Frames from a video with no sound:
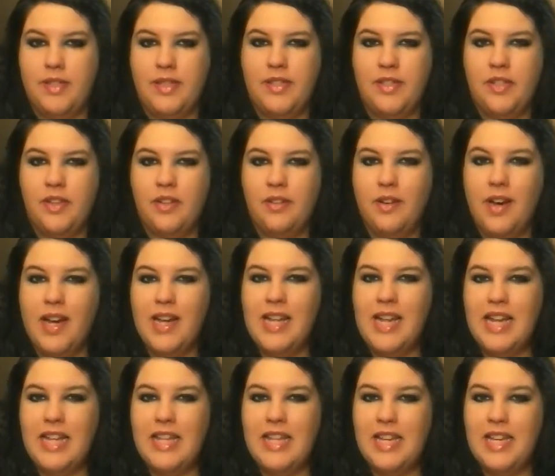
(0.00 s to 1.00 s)
and so
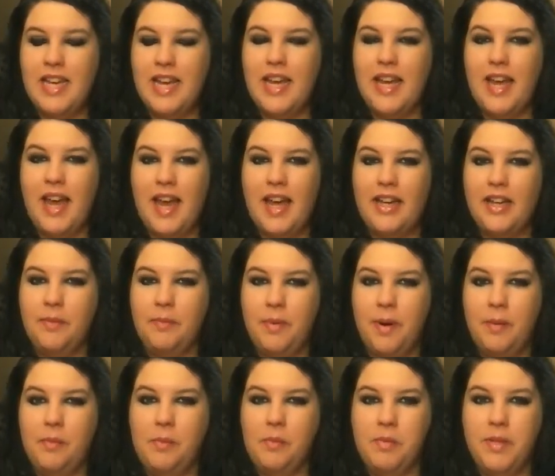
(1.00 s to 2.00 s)
I think I could
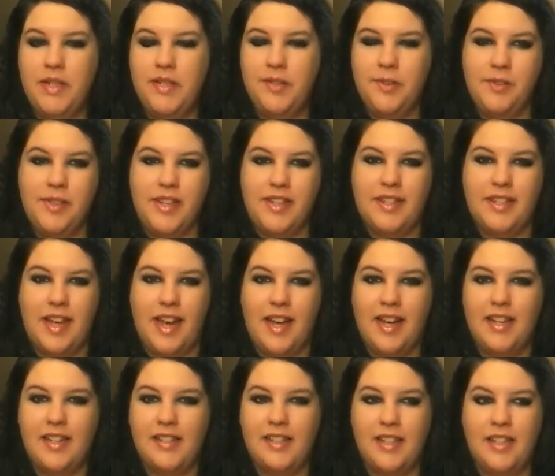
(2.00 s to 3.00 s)
probably do this,
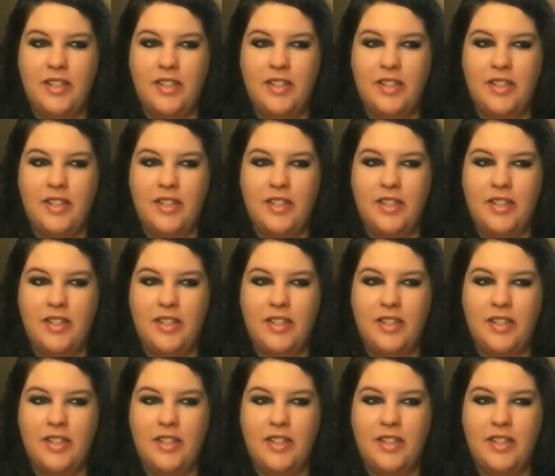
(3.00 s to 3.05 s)
guys.